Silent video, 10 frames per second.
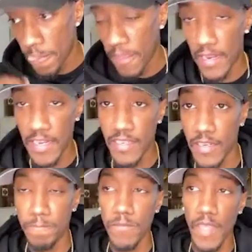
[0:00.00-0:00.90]
and I did
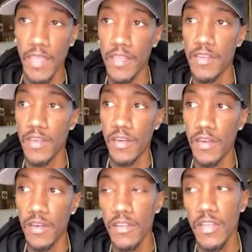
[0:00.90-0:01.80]
it.
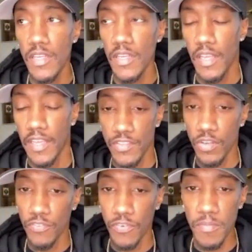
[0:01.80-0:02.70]
And so for